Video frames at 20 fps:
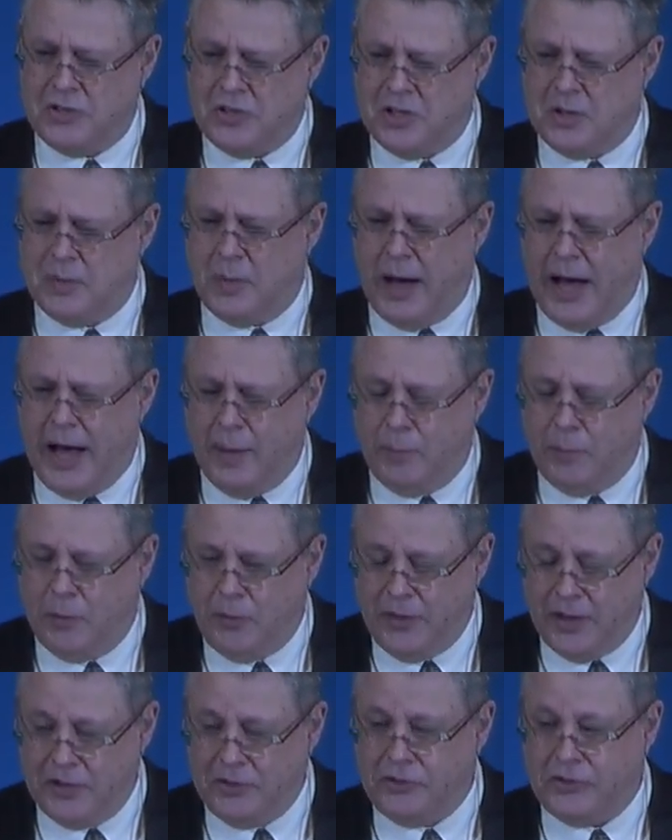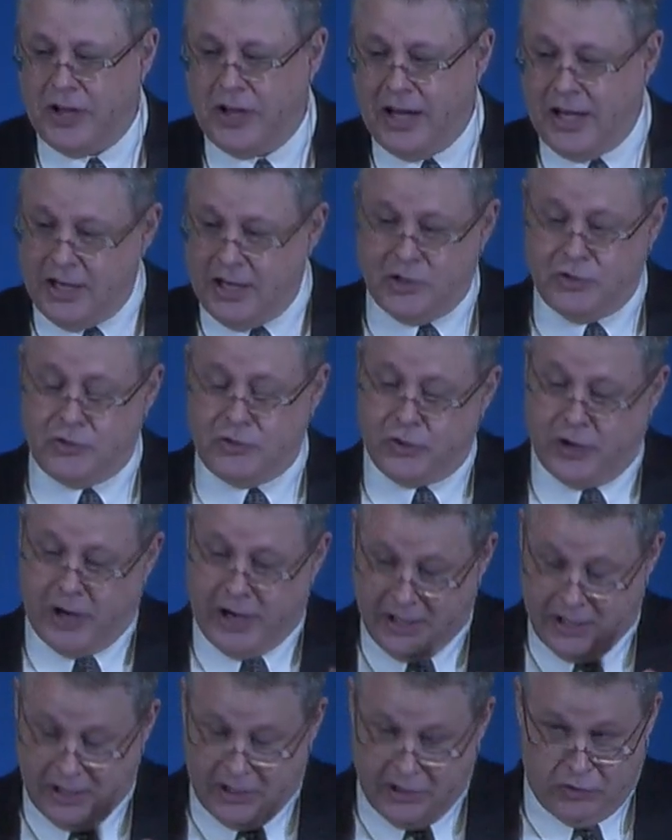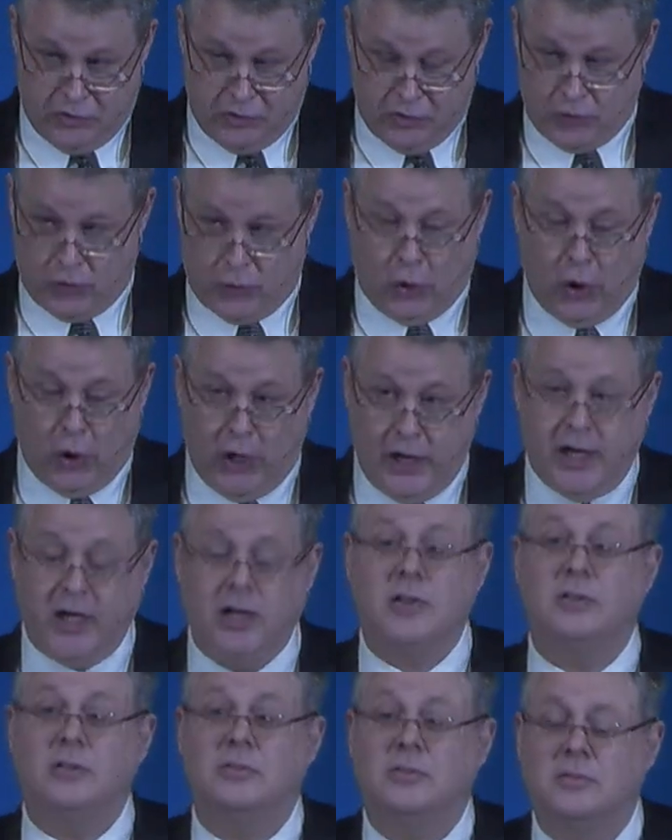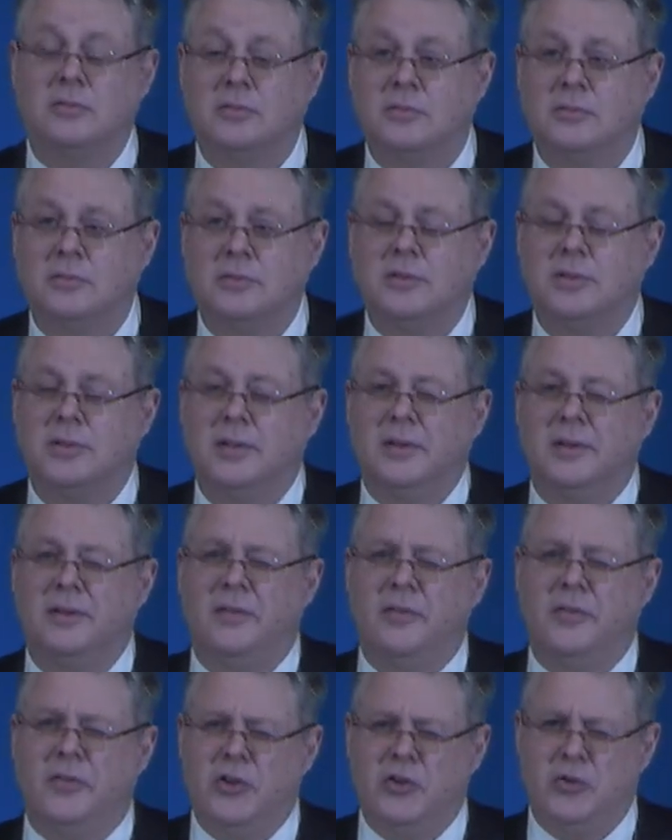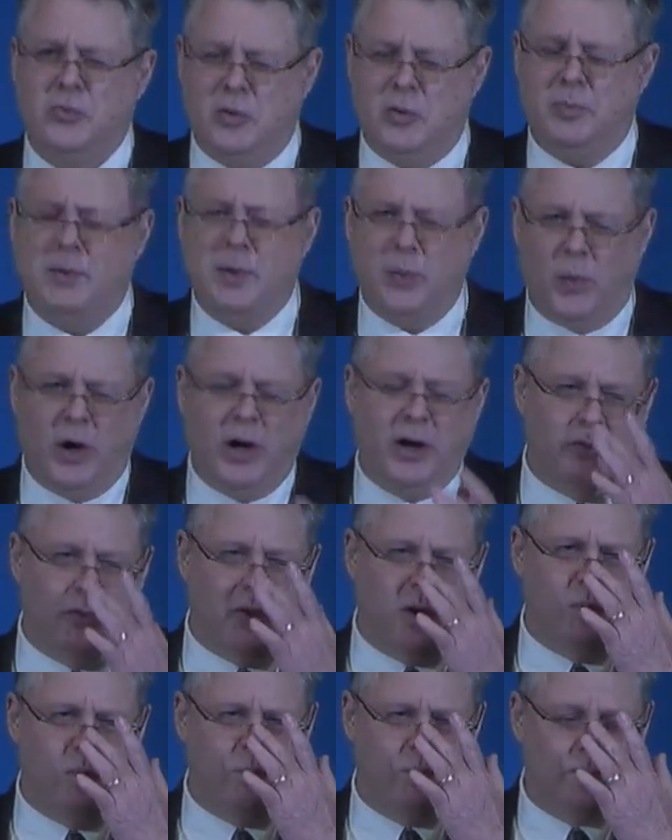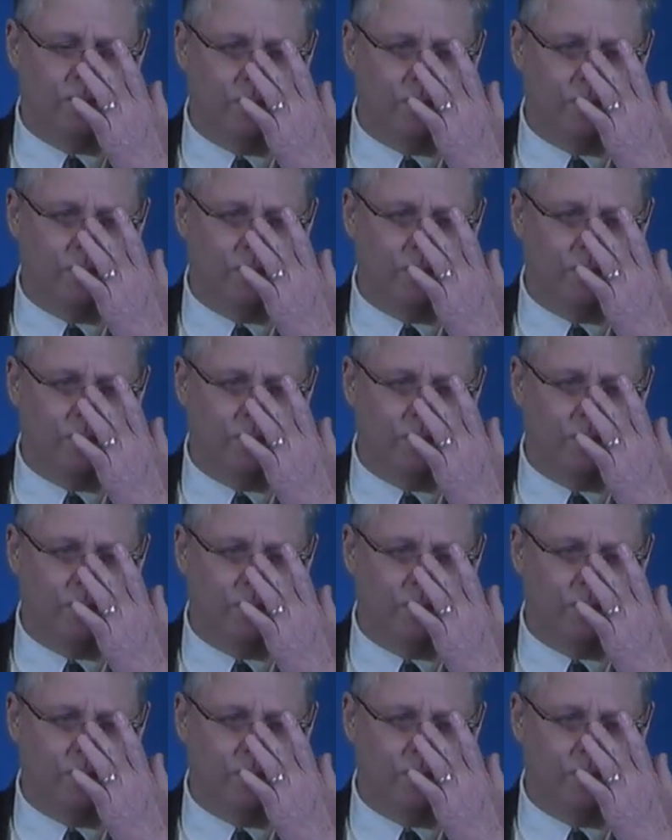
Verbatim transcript: in the Bible that Satan is trying to destroy, this would be one of them.